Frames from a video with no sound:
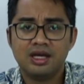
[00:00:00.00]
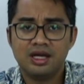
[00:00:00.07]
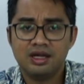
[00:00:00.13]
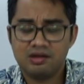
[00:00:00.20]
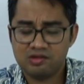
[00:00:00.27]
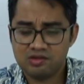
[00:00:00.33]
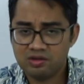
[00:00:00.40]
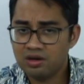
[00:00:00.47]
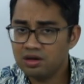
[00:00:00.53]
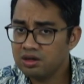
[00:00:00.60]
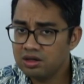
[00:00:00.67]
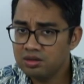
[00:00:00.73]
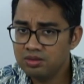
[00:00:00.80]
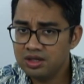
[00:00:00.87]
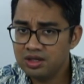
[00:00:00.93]
And it's not
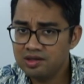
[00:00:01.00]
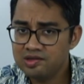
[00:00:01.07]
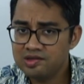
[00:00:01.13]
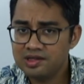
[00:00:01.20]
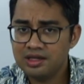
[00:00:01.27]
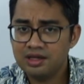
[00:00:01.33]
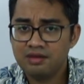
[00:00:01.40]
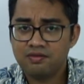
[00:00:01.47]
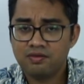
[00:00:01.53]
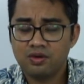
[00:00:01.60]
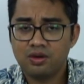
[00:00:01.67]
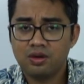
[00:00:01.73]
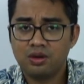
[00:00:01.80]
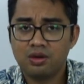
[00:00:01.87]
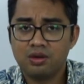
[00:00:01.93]
going to be easy
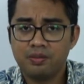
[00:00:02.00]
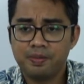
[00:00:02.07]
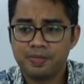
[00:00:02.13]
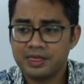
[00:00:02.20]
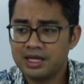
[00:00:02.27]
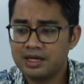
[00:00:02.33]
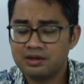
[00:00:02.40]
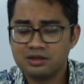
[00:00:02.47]
for, you